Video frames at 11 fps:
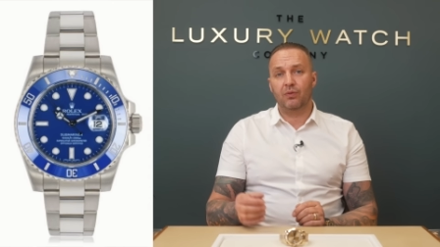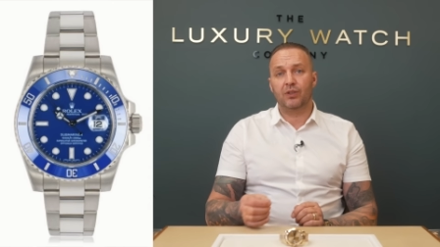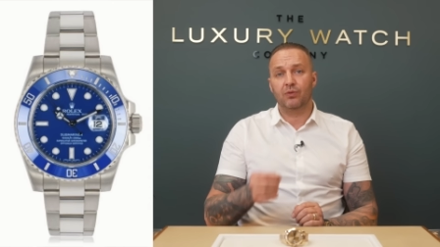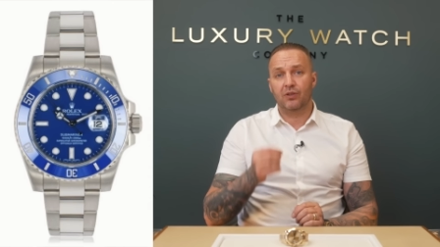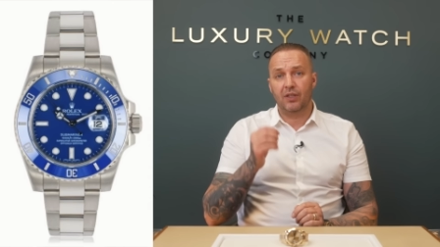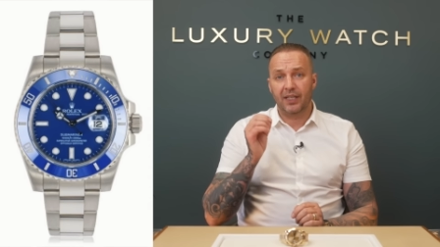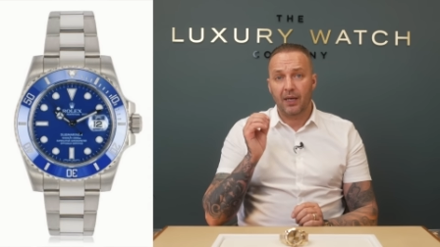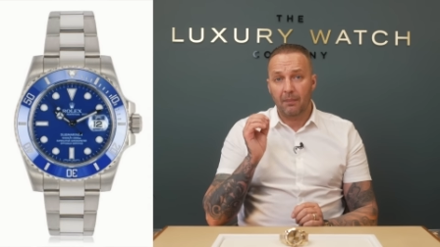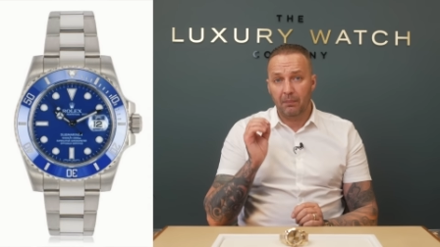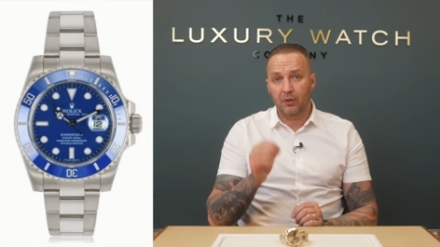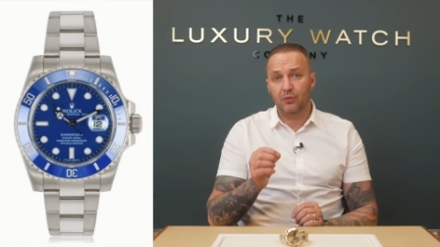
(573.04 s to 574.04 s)
which was the
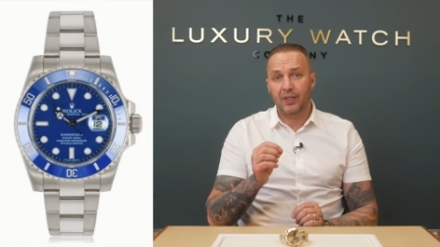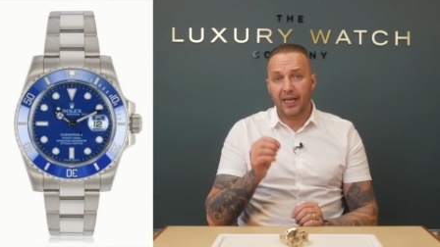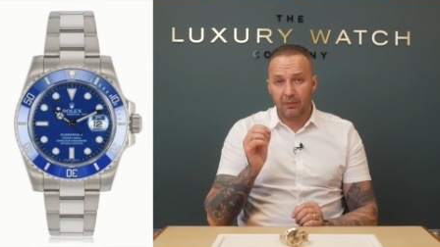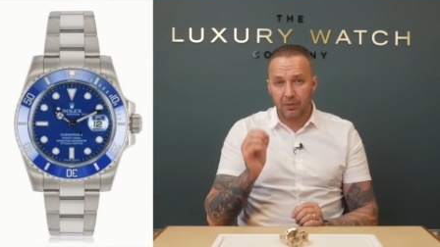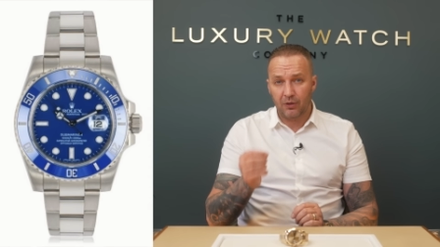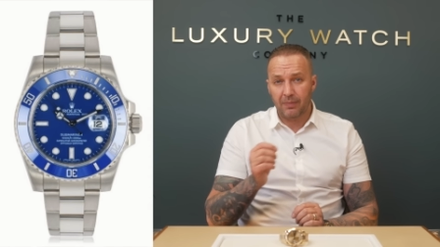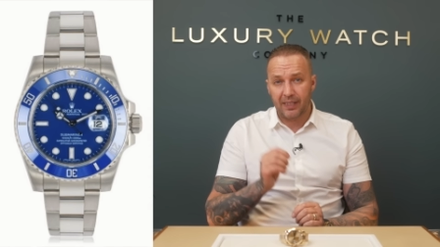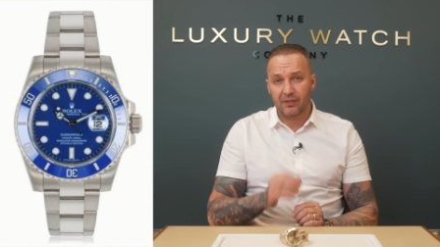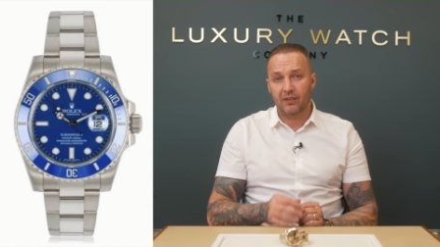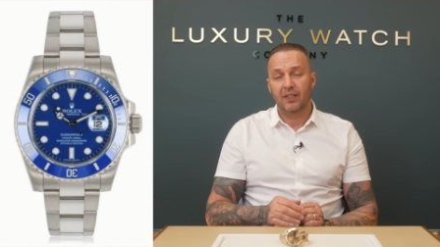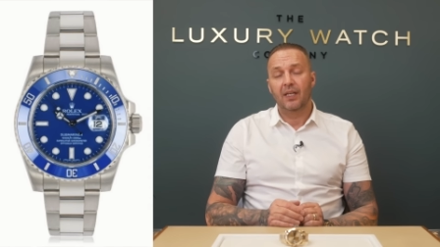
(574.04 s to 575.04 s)
blue dial, blue
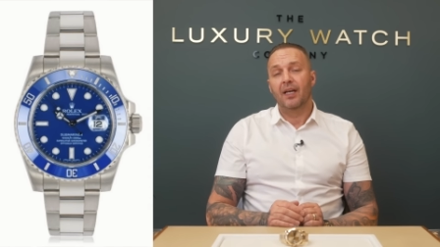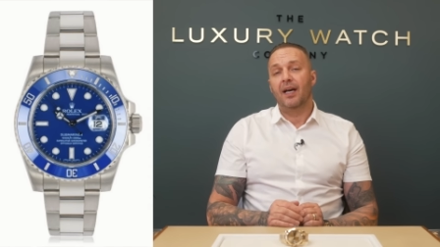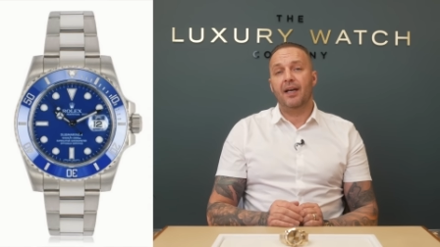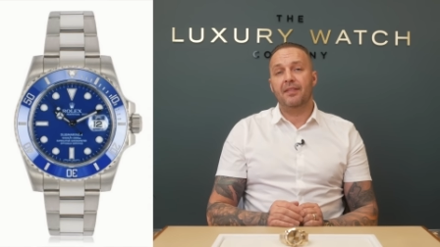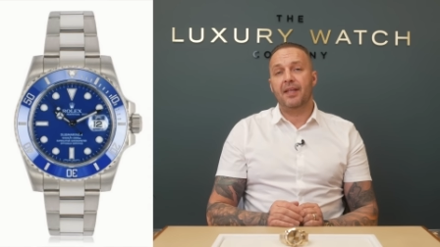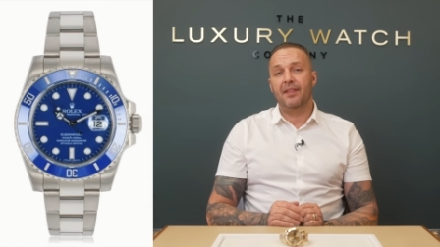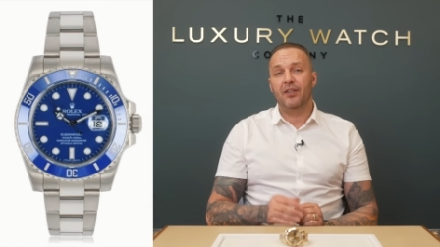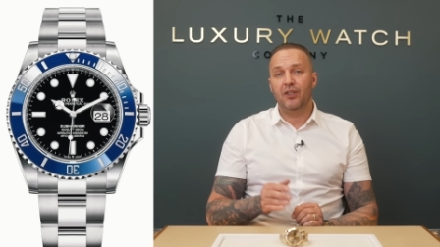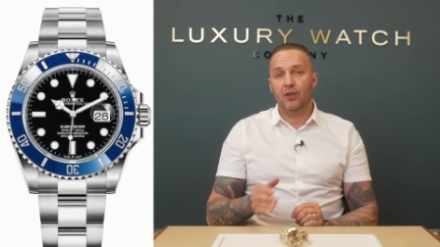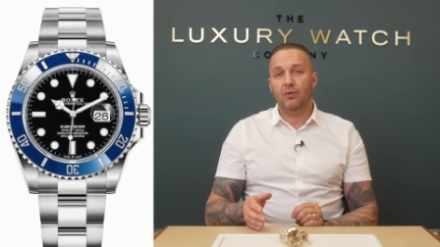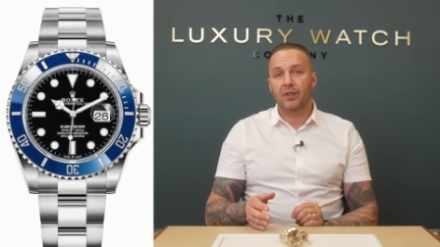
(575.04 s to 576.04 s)
bezel, and then the
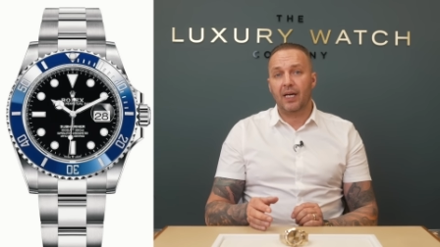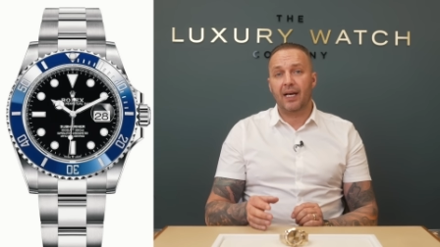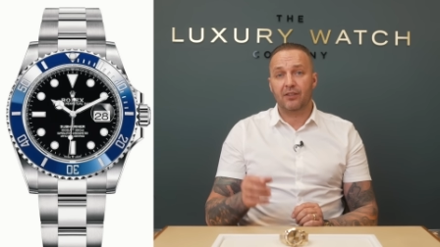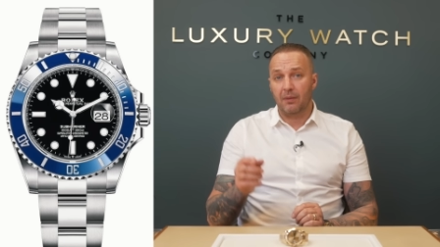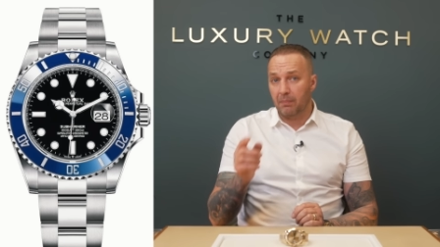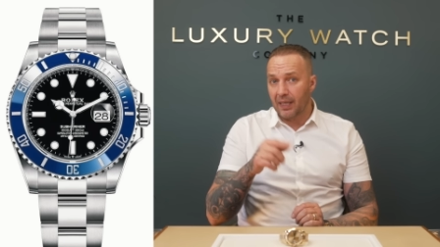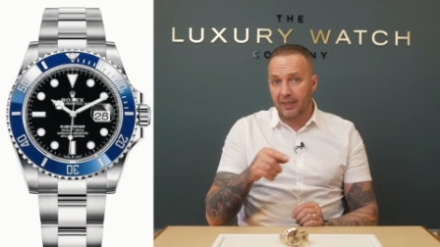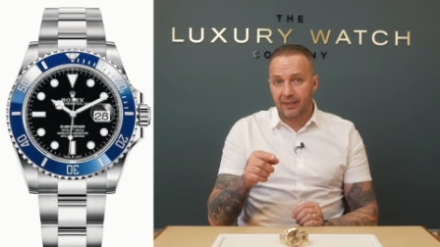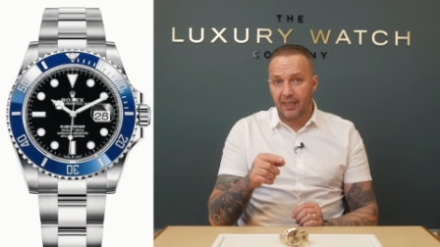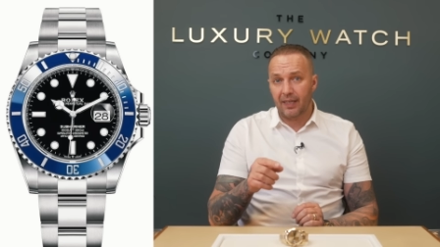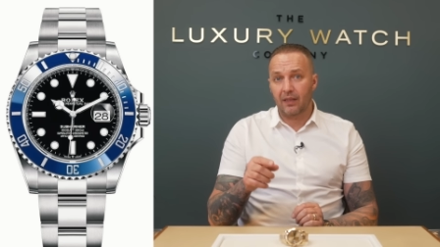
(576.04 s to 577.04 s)
new one has the black
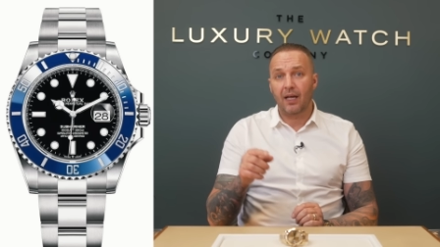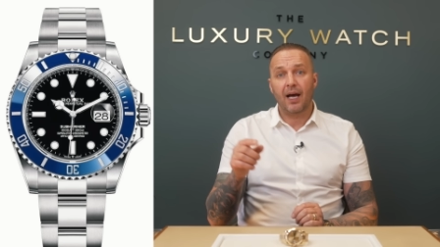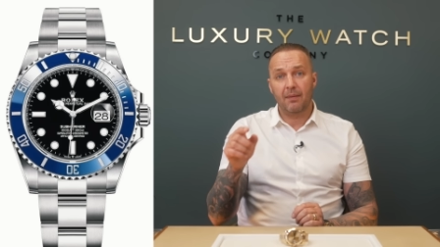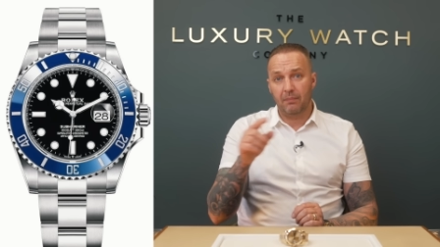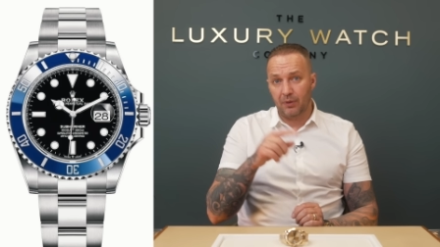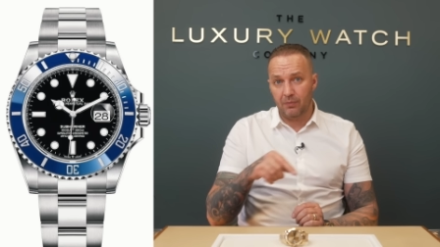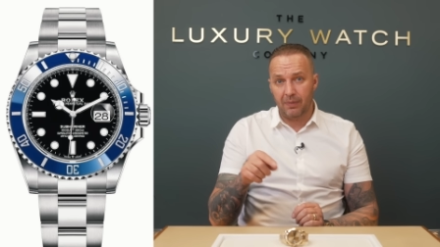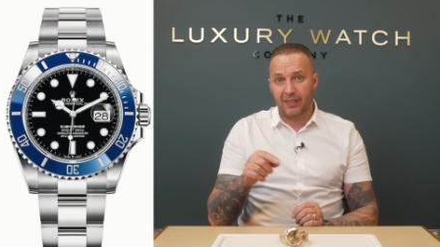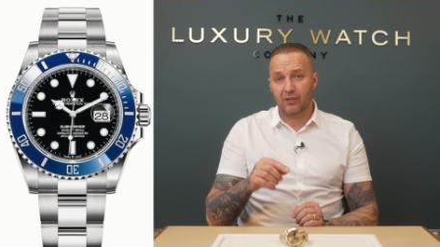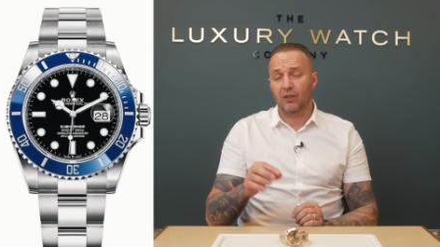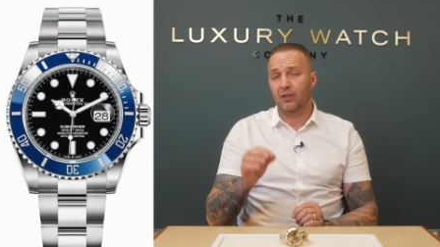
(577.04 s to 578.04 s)
dial and blue
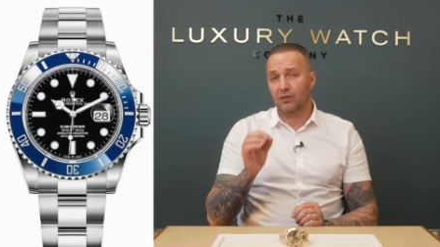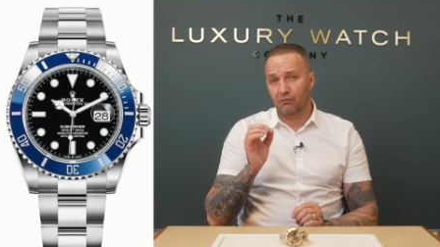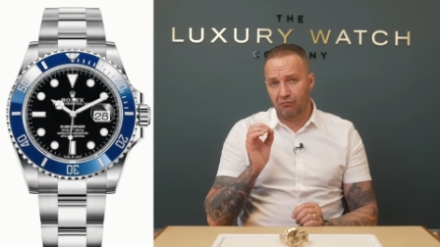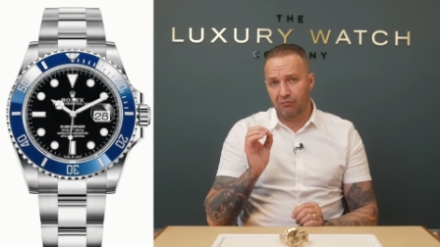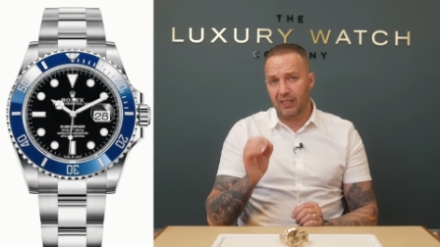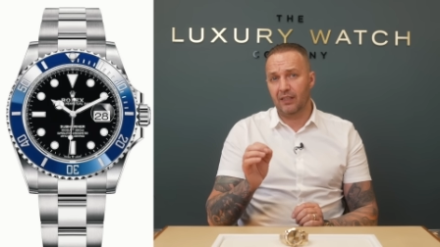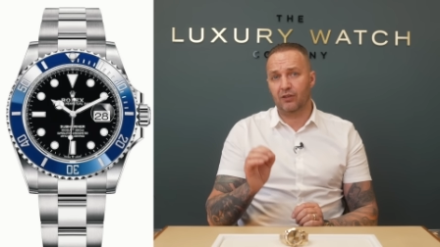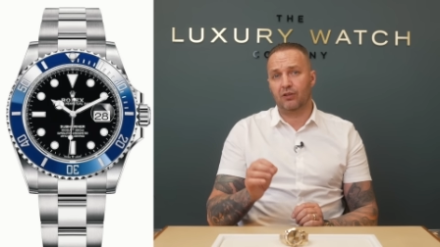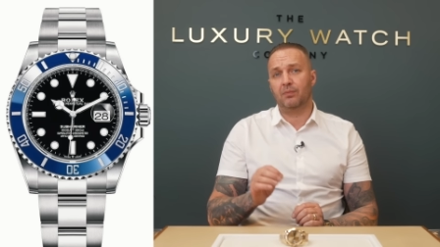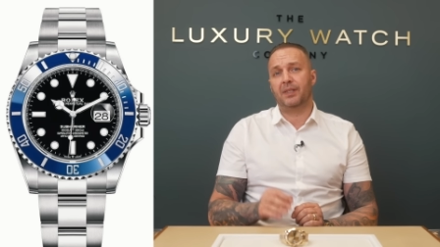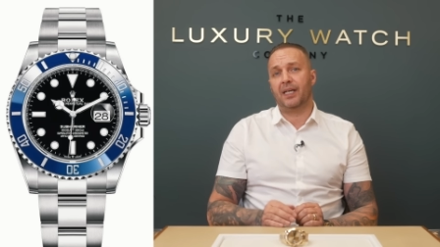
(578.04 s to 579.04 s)
bezel. Really
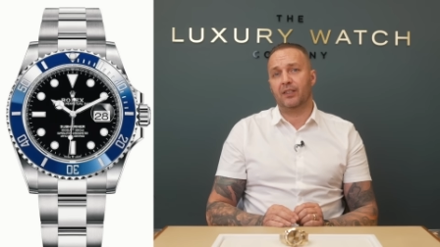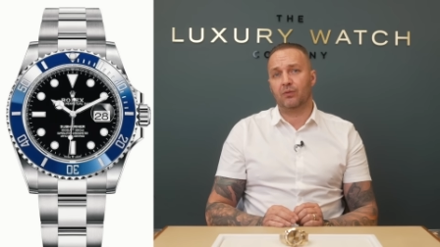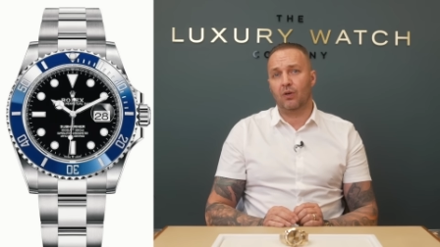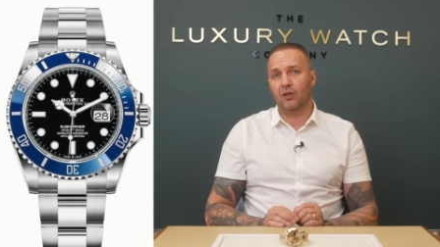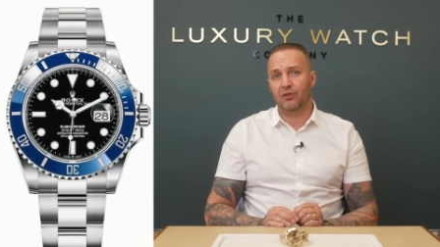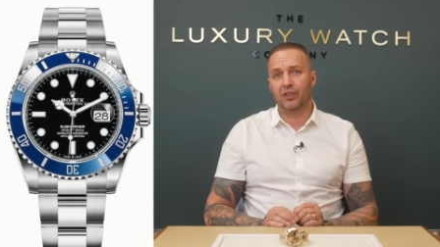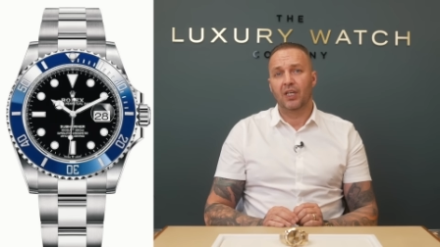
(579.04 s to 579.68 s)
super nice watch,